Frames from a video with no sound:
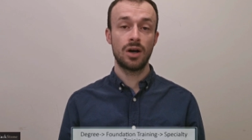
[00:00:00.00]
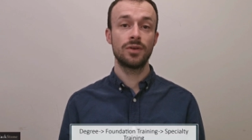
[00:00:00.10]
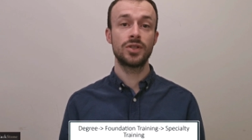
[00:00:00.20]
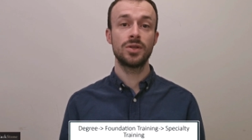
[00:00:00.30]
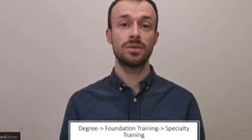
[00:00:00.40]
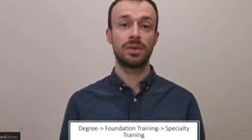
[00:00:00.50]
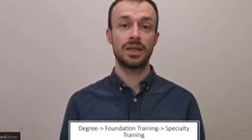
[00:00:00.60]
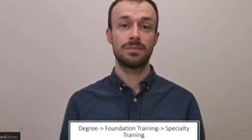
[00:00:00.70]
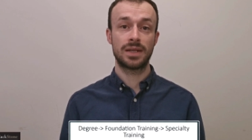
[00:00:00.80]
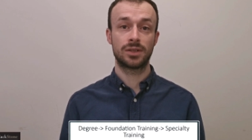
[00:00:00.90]
After you
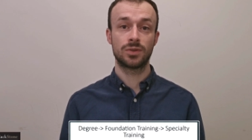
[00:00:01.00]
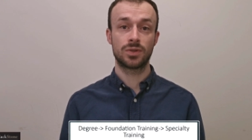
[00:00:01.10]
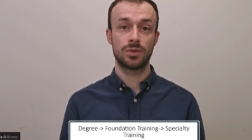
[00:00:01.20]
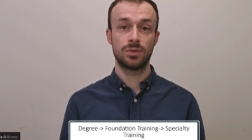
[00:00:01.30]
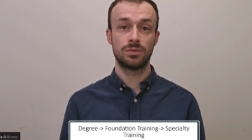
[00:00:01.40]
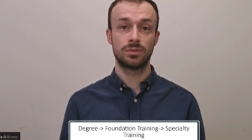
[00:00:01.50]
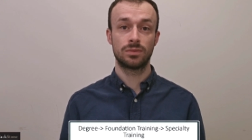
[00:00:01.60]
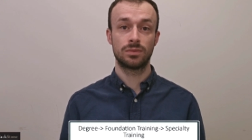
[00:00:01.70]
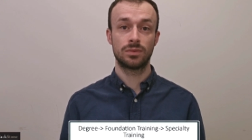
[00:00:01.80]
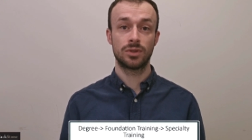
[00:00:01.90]
complete medical school,
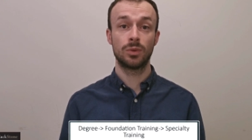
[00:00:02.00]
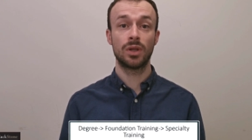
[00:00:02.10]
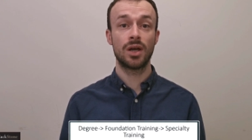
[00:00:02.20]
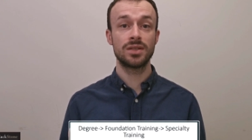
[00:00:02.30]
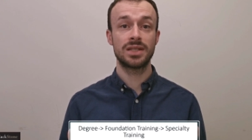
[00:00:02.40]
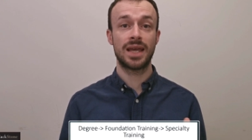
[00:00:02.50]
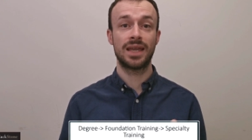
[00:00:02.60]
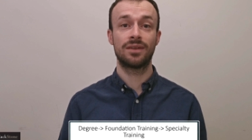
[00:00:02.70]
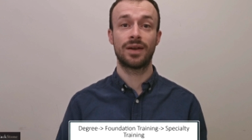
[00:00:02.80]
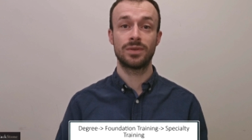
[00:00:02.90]
you will
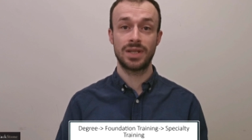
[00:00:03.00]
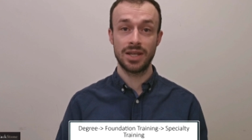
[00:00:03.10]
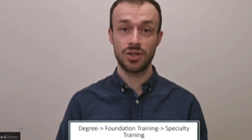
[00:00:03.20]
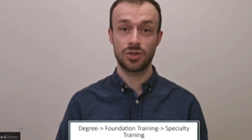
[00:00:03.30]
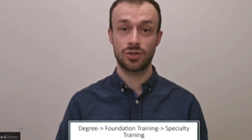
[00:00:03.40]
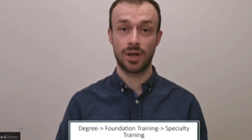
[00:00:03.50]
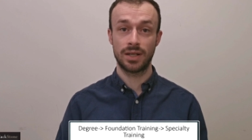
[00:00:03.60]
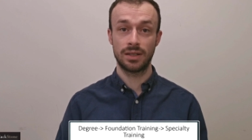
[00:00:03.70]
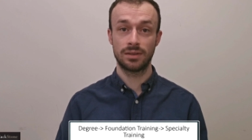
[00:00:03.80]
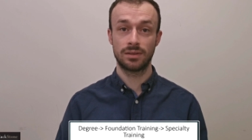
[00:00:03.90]
undertake foundation
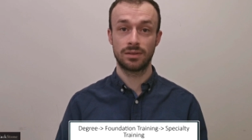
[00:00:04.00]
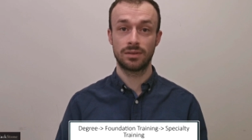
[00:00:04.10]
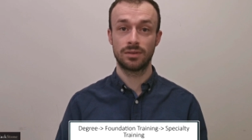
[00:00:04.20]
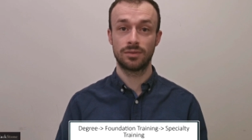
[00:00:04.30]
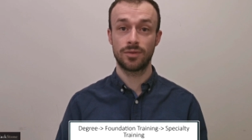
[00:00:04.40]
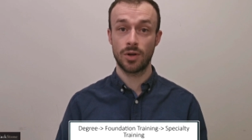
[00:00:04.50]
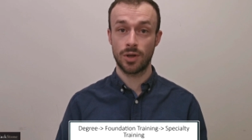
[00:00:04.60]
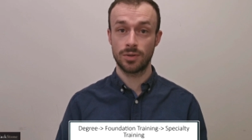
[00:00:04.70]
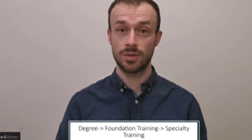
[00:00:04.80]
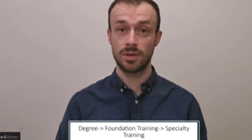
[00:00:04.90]
training,
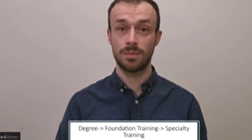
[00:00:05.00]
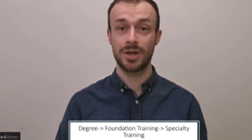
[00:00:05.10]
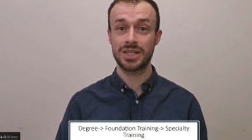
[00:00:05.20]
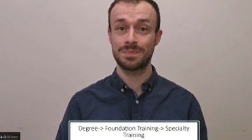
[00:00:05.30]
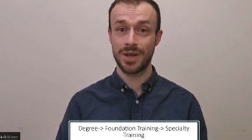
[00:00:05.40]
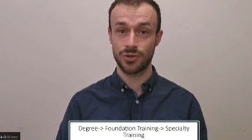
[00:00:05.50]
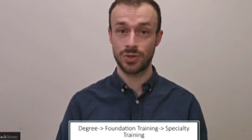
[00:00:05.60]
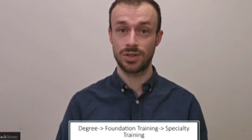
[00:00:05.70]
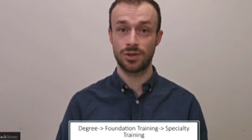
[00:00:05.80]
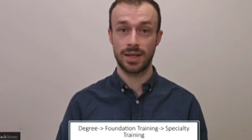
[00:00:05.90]
followed by
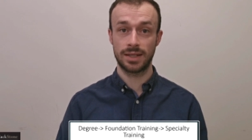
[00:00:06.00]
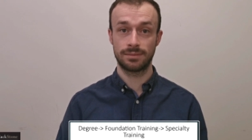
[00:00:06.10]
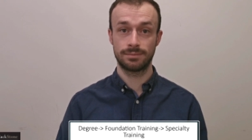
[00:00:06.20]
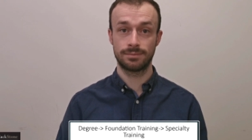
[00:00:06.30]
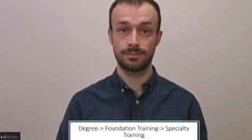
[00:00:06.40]
specialty training.